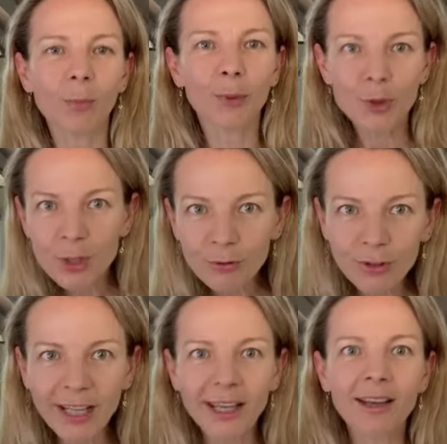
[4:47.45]

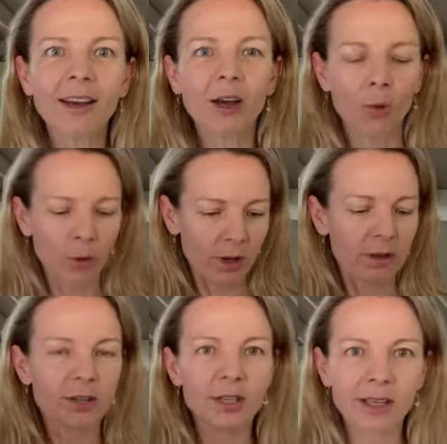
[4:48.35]
beautifully
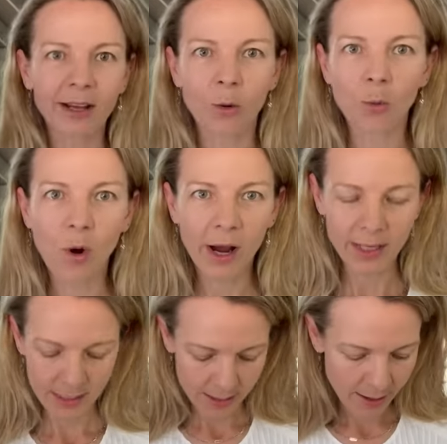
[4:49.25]
with just like a
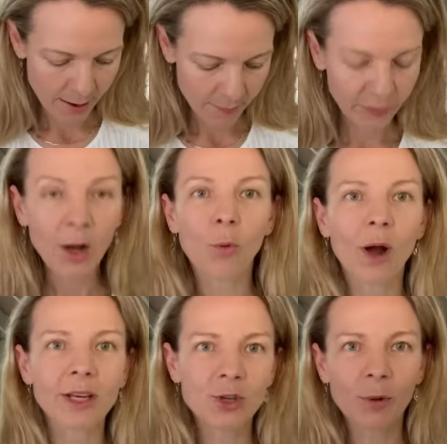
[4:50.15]
white
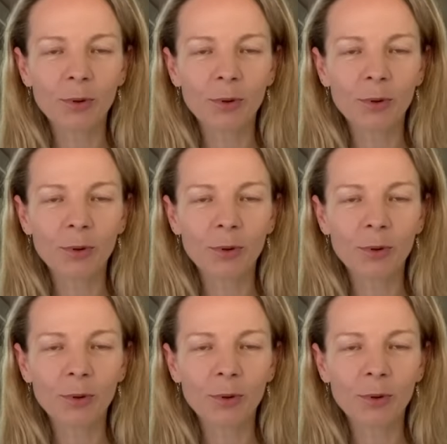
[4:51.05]
top.